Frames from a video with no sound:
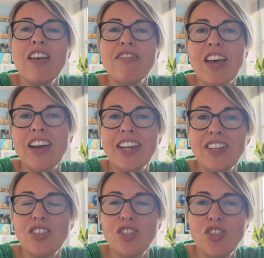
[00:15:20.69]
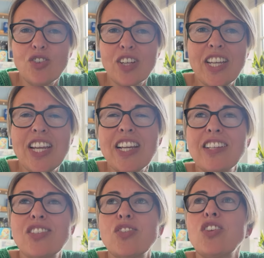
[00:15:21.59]
that into your
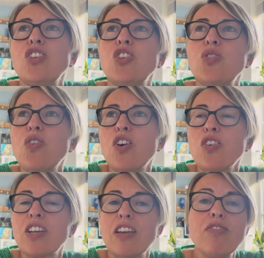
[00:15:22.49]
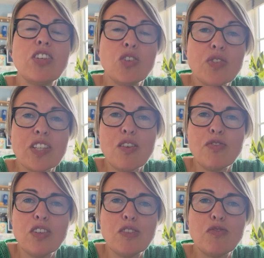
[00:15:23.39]
Healy so that you are giving yourself
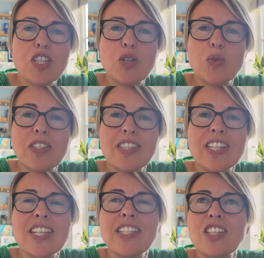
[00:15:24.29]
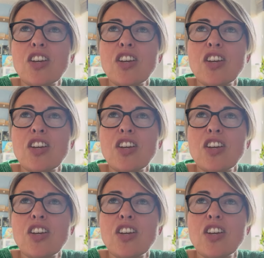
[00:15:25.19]
those frequencies.